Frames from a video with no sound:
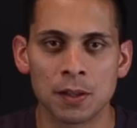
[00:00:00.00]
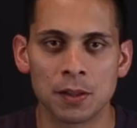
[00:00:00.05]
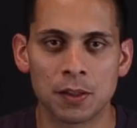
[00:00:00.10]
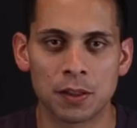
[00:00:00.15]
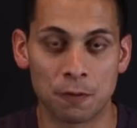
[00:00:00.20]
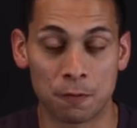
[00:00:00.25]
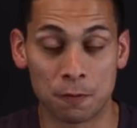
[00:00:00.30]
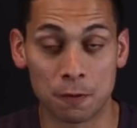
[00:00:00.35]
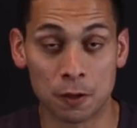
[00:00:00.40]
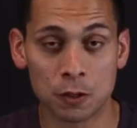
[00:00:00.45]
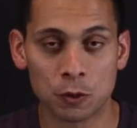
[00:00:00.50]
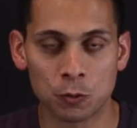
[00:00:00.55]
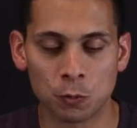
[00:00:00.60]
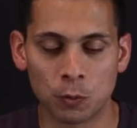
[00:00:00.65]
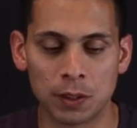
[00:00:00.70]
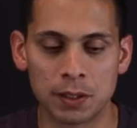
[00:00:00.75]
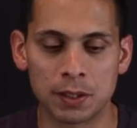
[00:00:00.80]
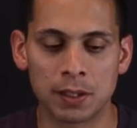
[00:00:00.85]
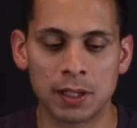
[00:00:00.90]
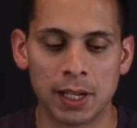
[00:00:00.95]
The first
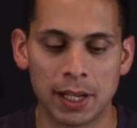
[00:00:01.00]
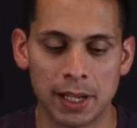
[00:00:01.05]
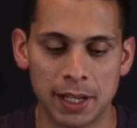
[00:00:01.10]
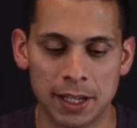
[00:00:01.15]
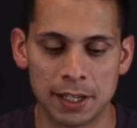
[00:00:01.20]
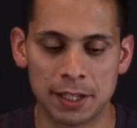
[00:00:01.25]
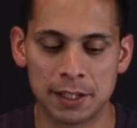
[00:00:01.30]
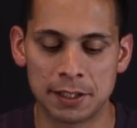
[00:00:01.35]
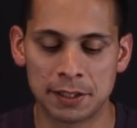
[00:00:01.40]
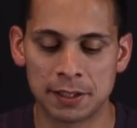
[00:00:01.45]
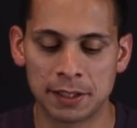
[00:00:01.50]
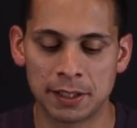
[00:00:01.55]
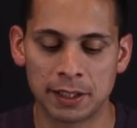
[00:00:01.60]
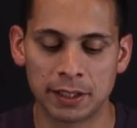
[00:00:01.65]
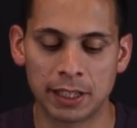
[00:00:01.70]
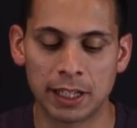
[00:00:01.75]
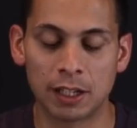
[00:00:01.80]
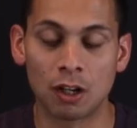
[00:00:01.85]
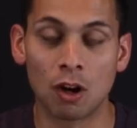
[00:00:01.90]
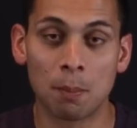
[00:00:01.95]
one is
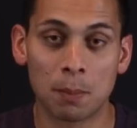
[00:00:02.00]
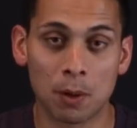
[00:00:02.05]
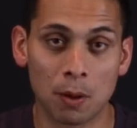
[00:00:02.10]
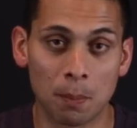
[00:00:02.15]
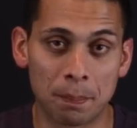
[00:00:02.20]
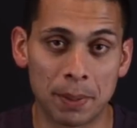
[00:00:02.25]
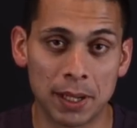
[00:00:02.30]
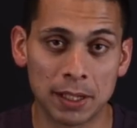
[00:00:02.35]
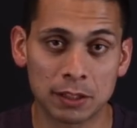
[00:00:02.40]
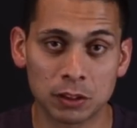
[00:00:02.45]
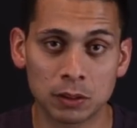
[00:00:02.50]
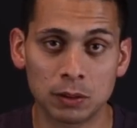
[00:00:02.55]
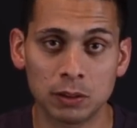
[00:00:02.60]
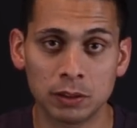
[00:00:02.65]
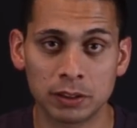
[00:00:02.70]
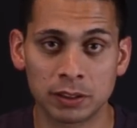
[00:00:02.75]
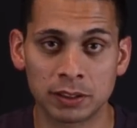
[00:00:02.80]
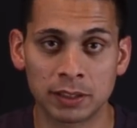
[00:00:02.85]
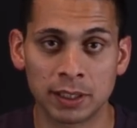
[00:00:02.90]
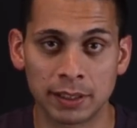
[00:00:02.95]
the number of
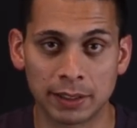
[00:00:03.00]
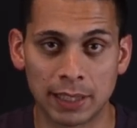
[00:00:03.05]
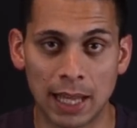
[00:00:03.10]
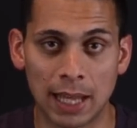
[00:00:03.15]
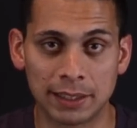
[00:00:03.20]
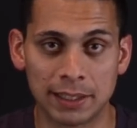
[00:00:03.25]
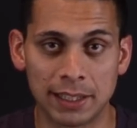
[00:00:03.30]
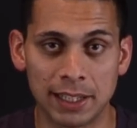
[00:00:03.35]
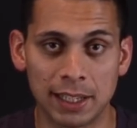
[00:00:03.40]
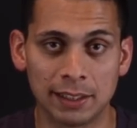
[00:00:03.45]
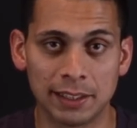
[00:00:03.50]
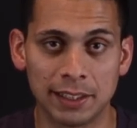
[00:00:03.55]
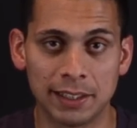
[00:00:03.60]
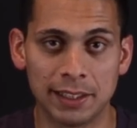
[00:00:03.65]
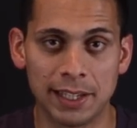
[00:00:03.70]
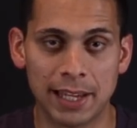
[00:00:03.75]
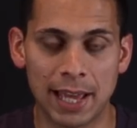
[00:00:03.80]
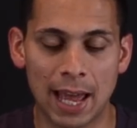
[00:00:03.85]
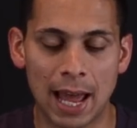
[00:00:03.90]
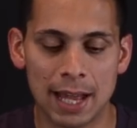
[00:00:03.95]
pixels that the
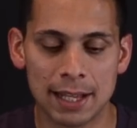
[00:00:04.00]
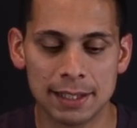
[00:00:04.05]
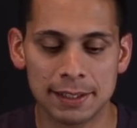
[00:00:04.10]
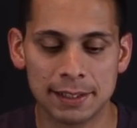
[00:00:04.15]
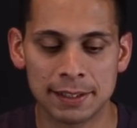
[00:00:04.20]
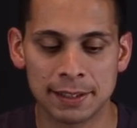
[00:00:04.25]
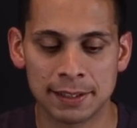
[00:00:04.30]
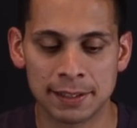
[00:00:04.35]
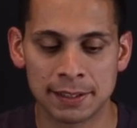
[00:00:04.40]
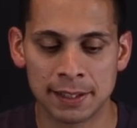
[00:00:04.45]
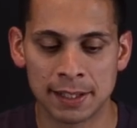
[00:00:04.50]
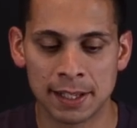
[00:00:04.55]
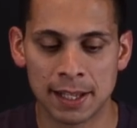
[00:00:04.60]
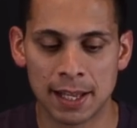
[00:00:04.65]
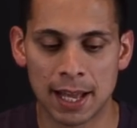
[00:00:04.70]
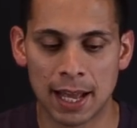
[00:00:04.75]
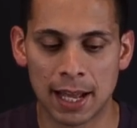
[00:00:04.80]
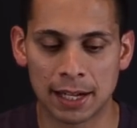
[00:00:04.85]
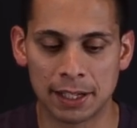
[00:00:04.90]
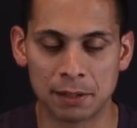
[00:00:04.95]
LED has.
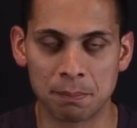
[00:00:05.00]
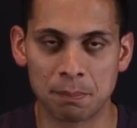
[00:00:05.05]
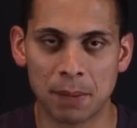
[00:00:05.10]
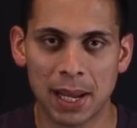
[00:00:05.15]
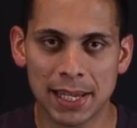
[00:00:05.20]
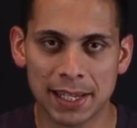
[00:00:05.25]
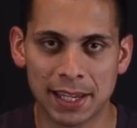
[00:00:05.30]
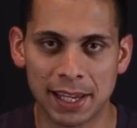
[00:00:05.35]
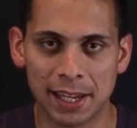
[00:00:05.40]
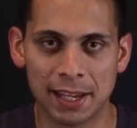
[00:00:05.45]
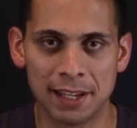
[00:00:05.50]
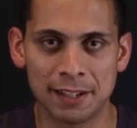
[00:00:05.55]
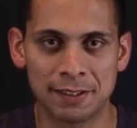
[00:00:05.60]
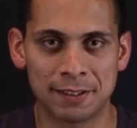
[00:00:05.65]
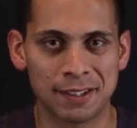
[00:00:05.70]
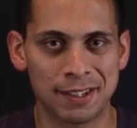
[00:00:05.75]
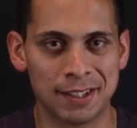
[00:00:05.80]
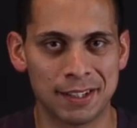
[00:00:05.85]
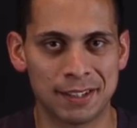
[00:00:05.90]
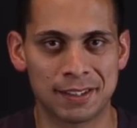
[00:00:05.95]
And in my
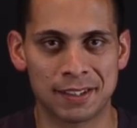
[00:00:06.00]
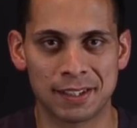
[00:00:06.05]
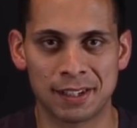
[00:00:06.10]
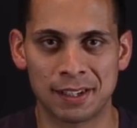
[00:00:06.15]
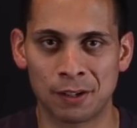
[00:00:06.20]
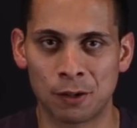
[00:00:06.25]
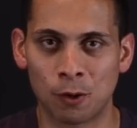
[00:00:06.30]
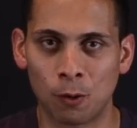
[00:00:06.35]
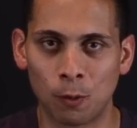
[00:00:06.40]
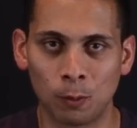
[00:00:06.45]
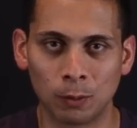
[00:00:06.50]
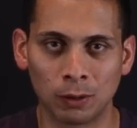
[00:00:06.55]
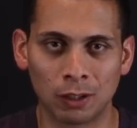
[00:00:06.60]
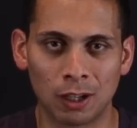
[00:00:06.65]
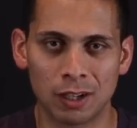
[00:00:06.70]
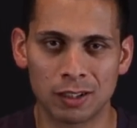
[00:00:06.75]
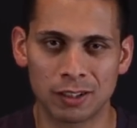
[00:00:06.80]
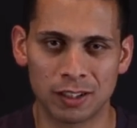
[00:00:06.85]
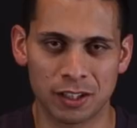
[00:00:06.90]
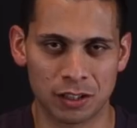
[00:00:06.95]
case, it's a whole
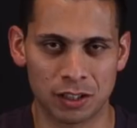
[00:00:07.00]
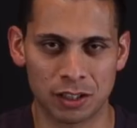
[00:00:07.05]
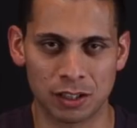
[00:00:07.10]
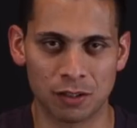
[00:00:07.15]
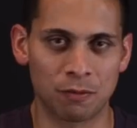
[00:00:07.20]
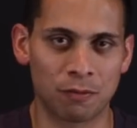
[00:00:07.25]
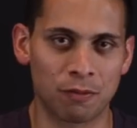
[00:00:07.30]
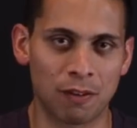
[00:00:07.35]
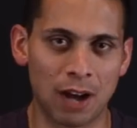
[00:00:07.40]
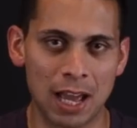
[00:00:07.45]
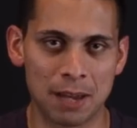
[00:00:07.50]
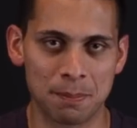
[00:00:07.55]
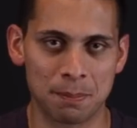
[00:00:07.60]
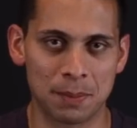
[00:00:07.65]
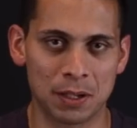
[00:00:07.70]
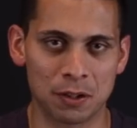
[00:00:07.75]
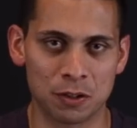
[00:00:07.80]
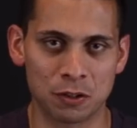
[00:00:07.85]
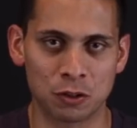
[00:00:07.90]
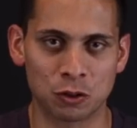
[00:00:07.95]
lot because it's a
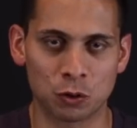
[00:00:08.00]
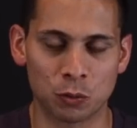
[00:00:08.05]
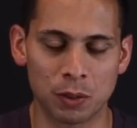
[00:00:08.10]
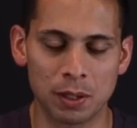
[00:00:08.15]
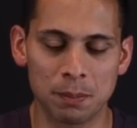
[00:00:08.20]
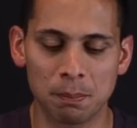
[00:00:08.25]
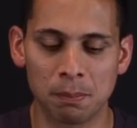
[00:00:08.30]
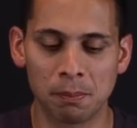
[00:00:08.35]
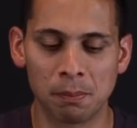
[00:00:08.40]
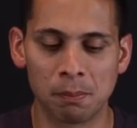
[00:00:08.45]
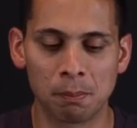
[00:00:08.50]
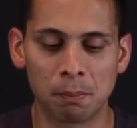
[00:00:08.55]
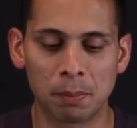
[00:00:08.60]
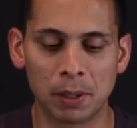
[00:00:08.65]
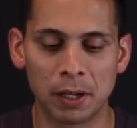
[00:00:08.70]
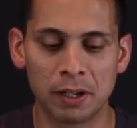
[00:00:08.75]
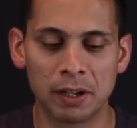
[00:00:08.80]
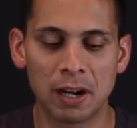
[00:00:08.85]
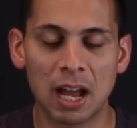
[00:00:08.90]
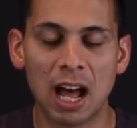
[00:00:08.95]
5-meter strip,
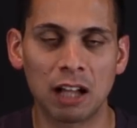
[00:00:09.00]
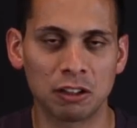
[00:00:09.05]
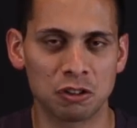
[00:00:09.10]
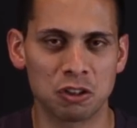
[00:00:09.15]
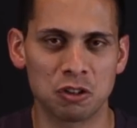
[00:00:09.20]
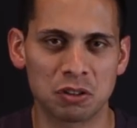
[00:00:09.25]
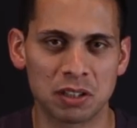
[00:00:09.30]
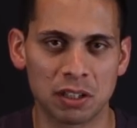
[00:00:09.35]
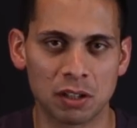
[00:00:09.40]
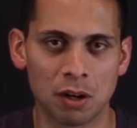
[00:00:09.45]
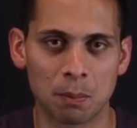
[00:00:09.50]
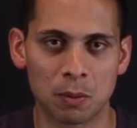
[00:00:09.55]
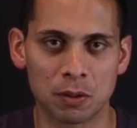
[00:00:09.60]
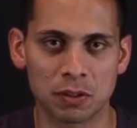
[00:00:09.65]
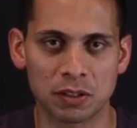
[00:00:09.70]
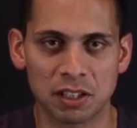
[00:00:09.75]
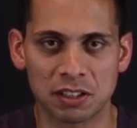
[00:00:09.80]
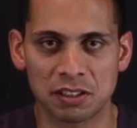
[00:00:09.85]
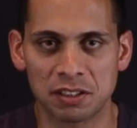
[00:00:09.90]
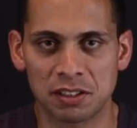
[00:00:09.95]
but I'll use the number
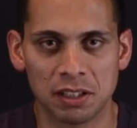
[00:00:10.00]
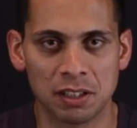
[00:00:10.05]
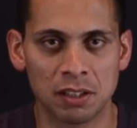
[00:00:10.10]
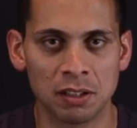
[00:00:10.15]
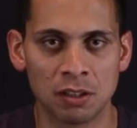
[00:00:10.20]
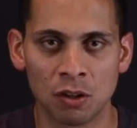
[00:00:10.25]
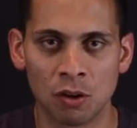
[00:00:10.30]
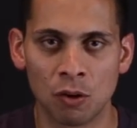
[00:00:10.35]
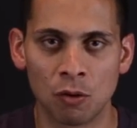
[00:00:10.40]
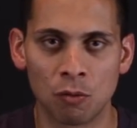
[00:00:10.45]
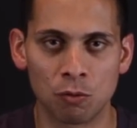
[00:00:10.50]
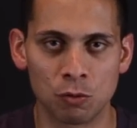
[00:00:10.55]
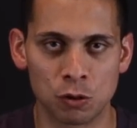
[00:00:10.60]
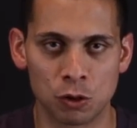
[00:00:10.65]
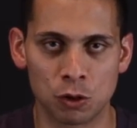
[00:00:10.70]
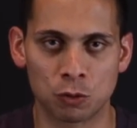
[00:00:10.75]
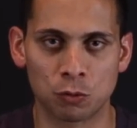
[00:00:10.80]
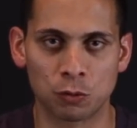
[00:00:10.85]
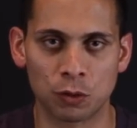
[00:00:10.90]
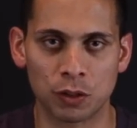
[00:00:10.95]
60
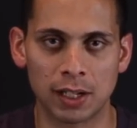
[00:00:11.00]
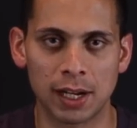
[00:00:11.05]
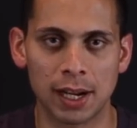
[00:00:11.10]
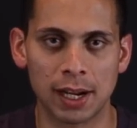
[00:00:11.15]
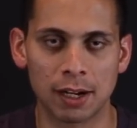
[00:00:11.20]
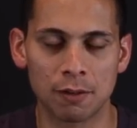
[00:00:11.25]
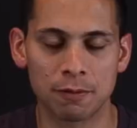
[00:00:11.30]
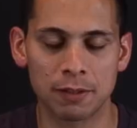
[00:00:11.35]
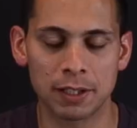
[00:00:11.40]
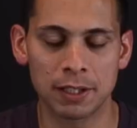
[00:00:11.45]
just for the heck of